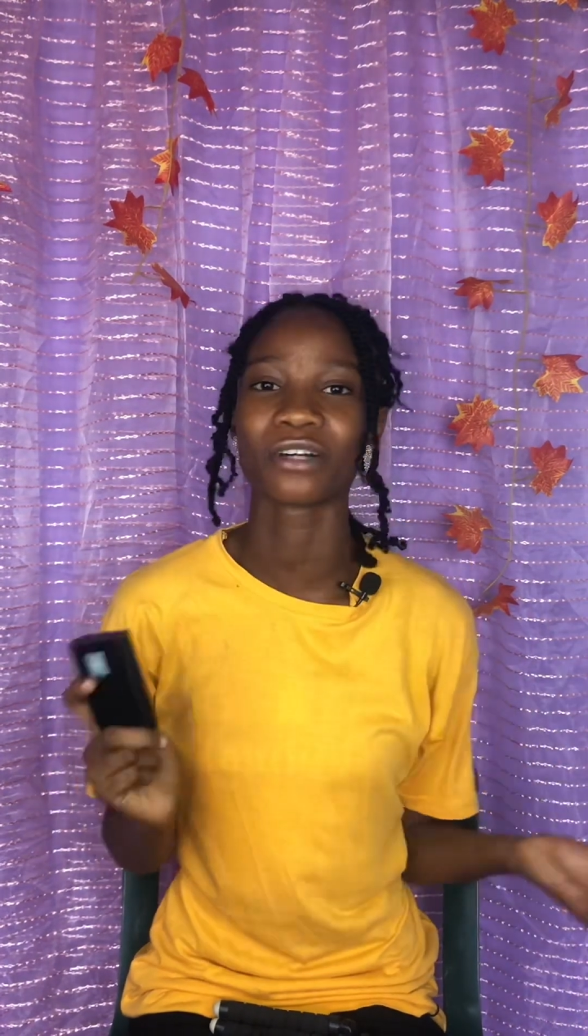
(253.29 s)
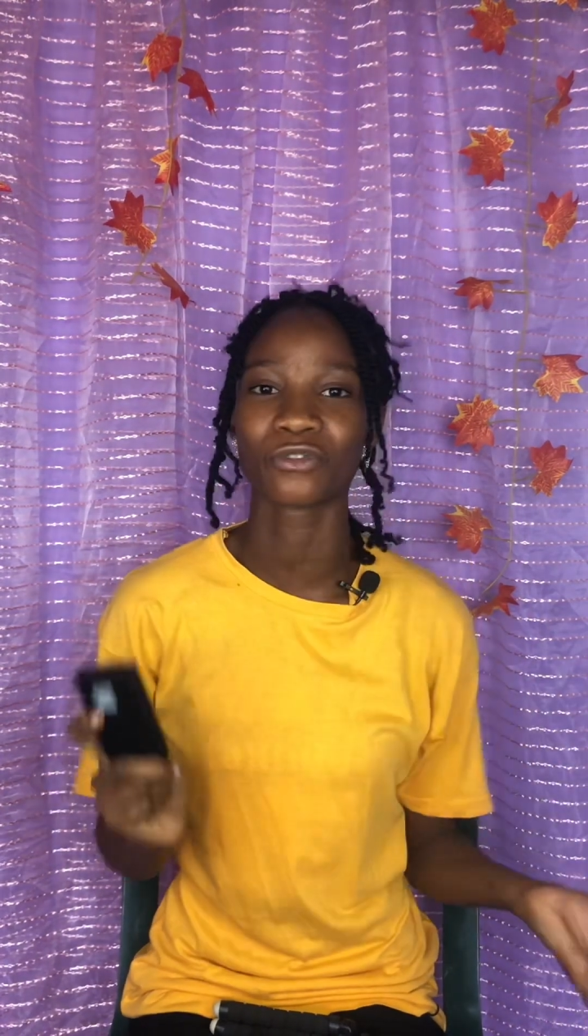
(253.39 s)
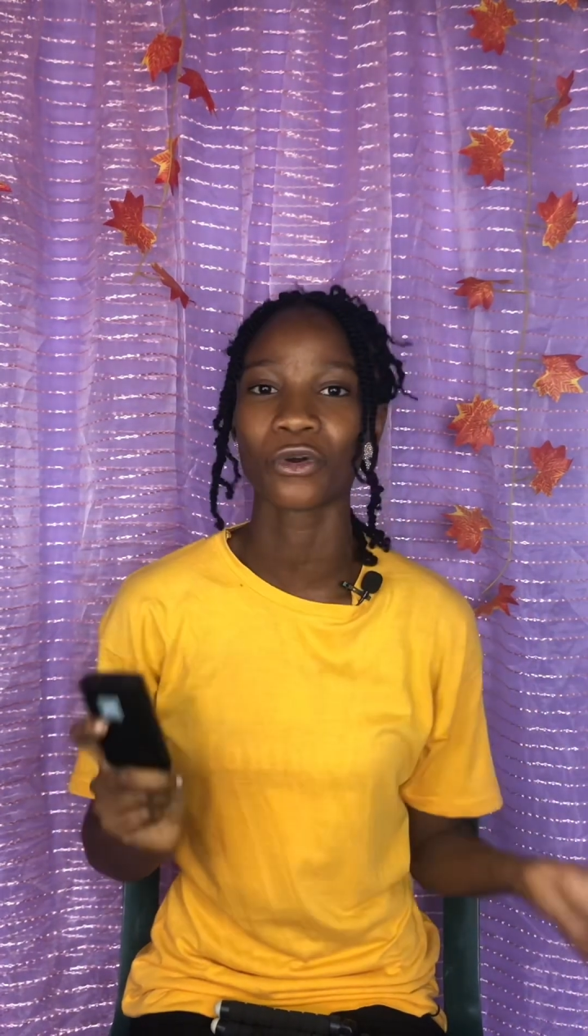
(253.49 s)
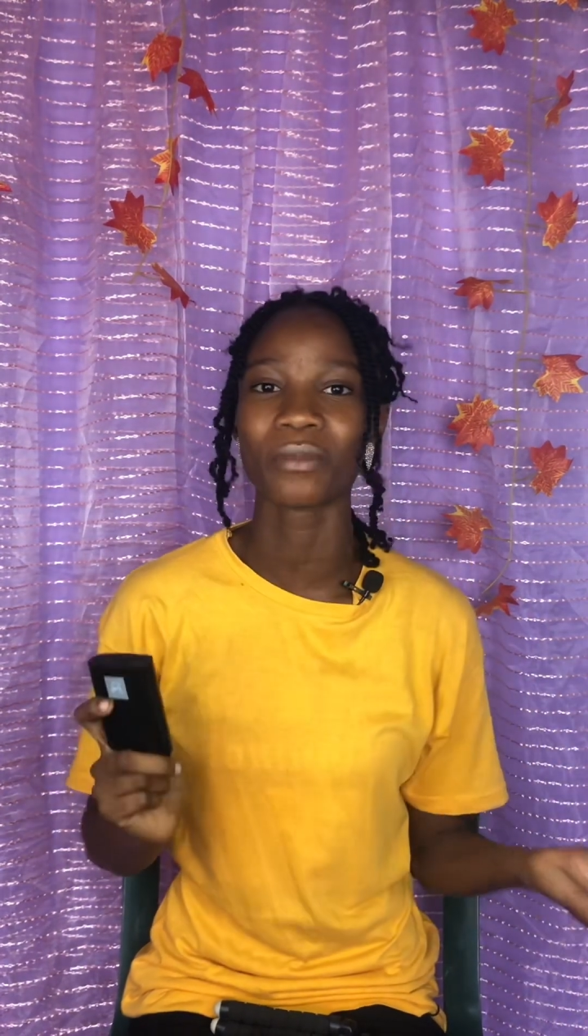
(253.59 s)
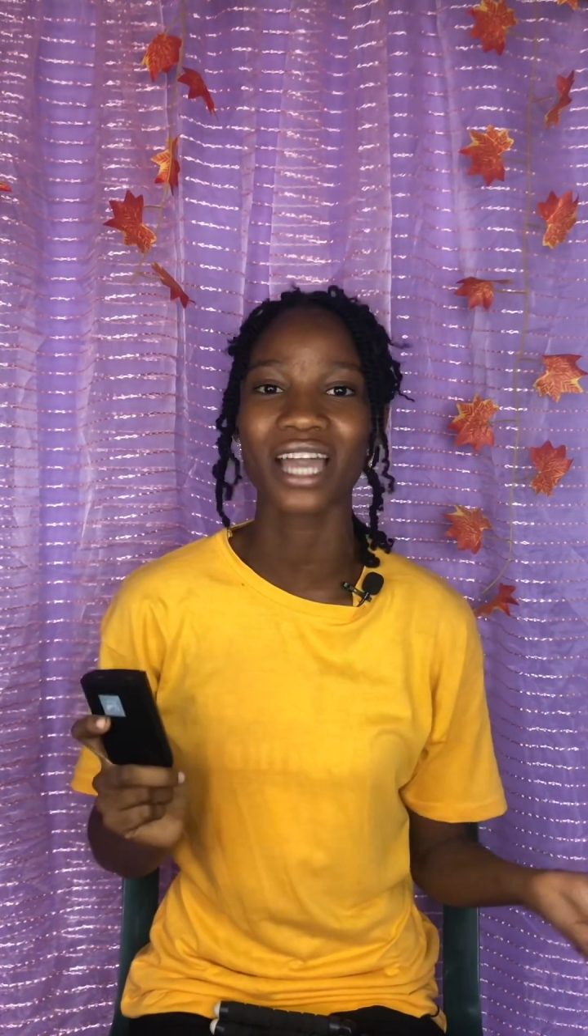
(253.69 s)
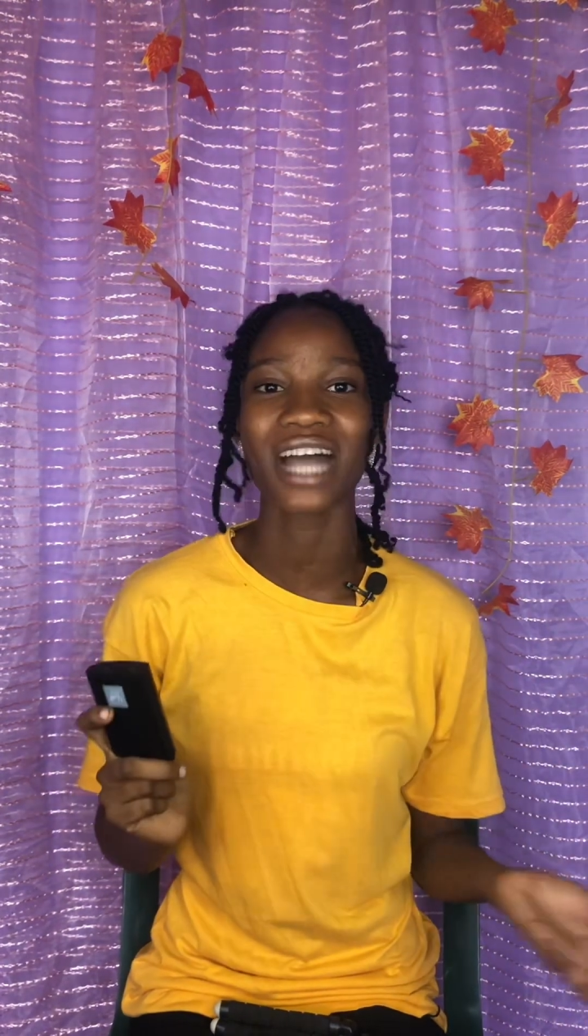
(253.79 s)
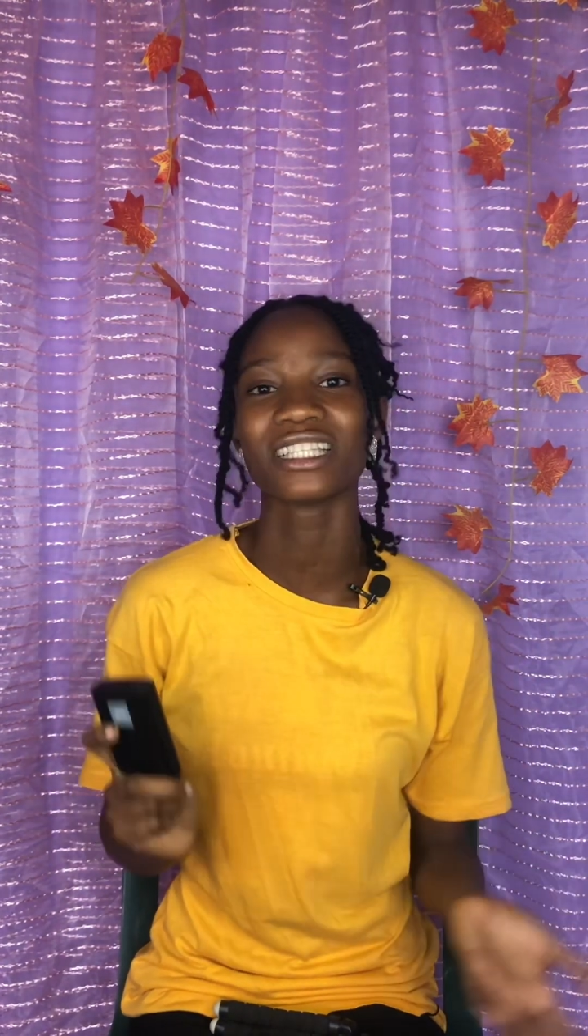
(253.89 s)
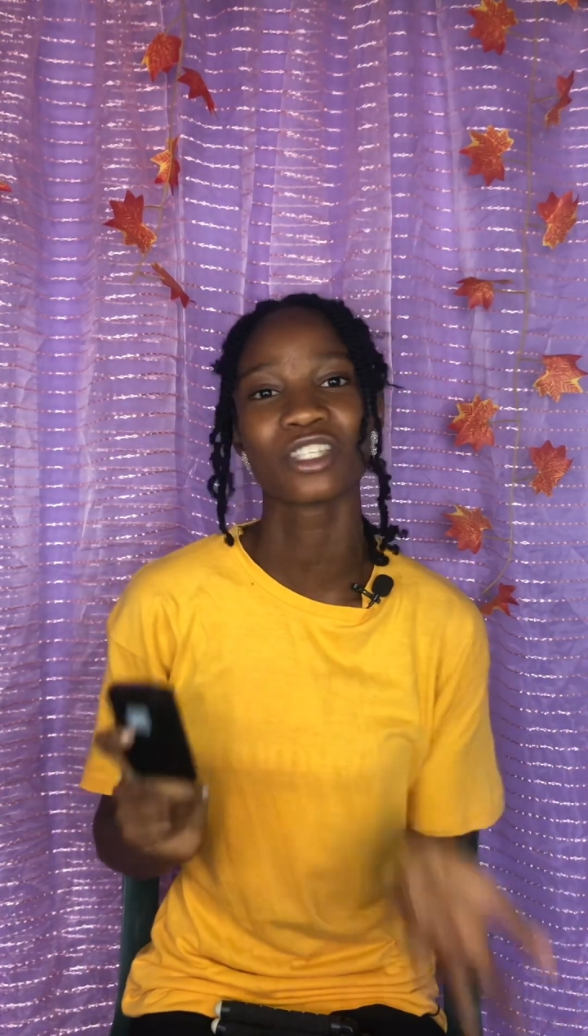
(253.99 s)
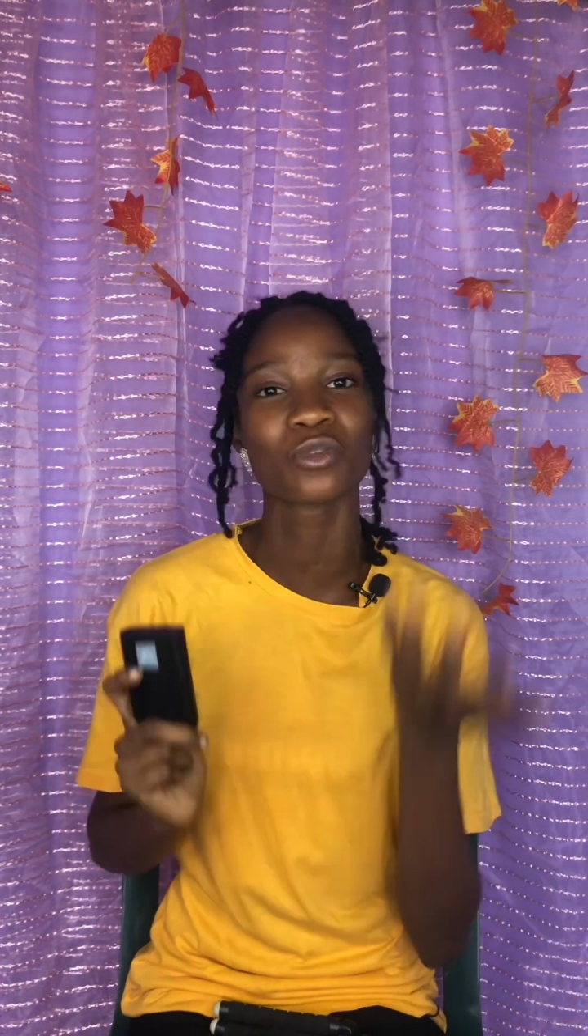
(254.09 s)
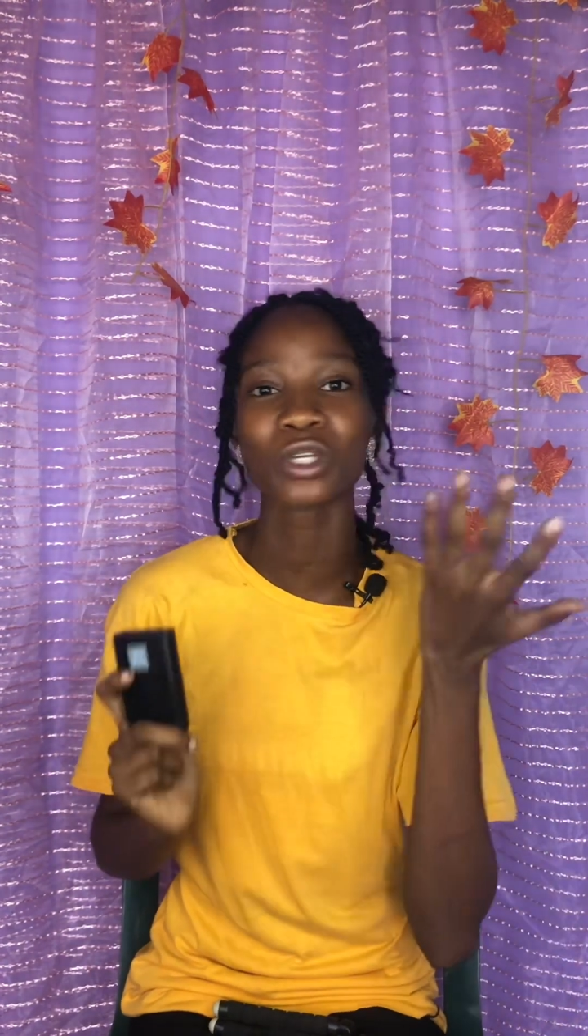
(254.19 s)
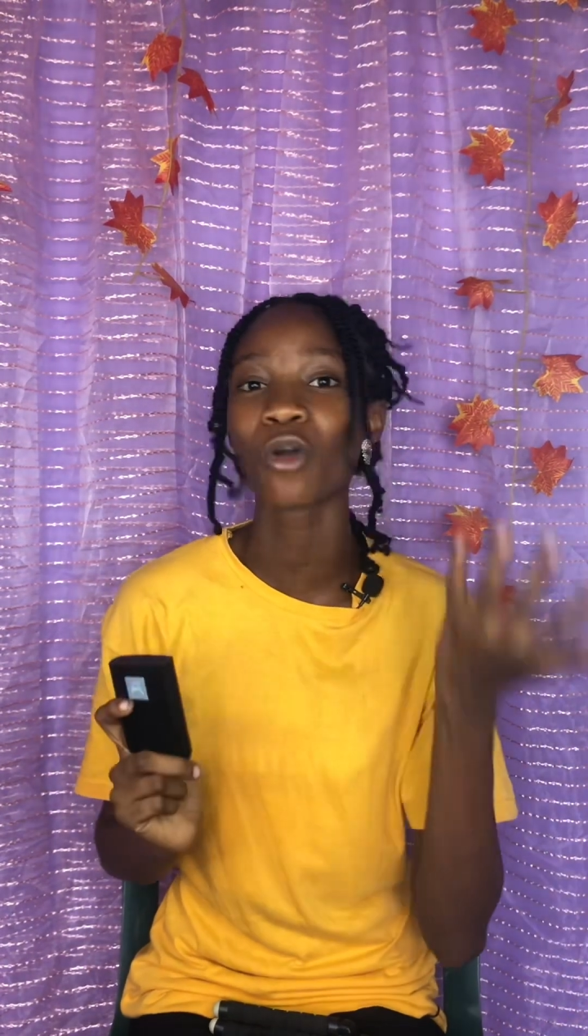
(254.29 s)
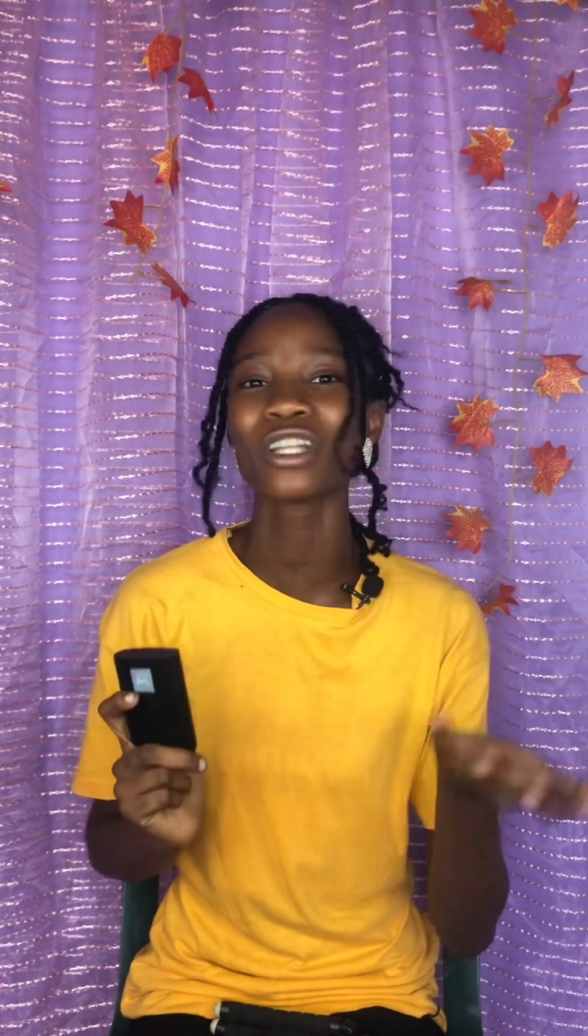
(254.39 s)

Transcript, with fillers: for me and it will